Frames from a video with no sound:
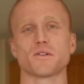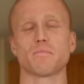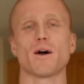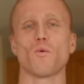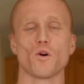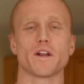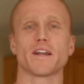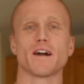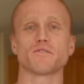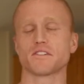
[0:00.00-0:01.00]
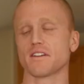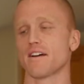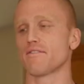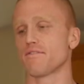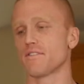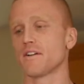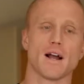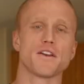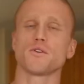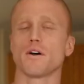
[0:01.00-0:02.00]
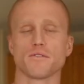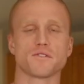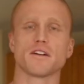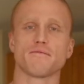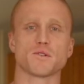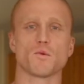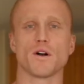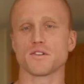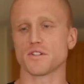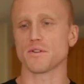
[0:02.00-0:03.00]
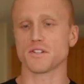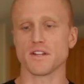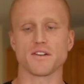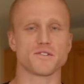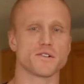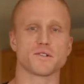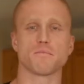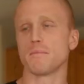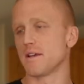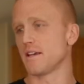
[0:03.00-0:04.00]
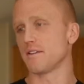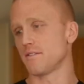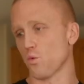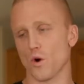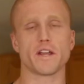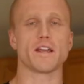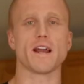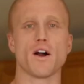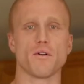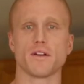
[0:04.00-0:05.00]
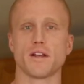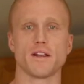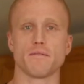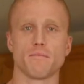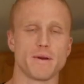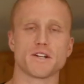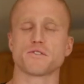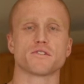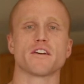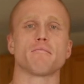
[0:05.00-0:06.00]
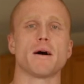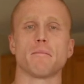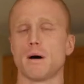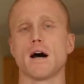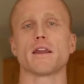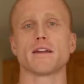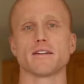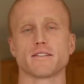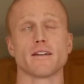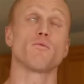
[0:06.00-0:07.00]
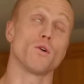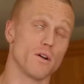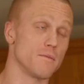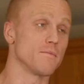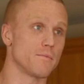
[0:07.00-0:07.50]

about working out and stuff. I do other stuff as well, so it's not just me working out and pictures of my body and stuff. Well,